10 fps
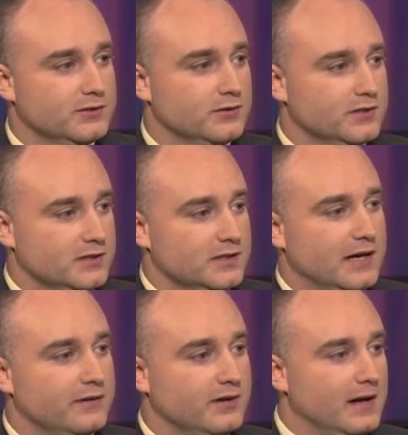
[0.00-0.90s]
so there's this
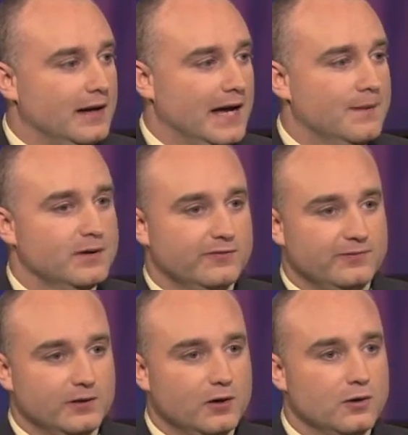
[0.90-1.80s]
kind of ebb and
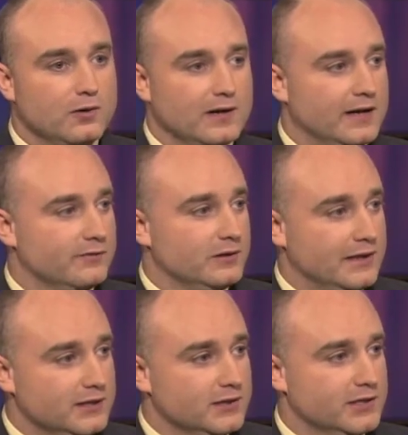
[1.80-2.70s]
flow kind of
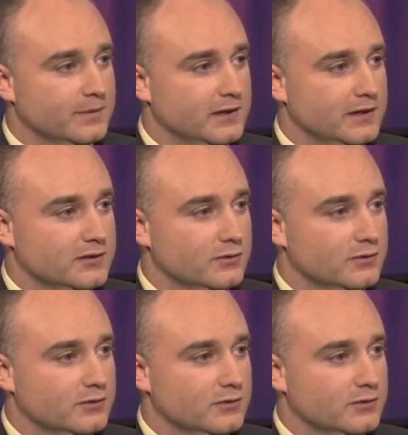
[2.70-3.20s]
relationship that needs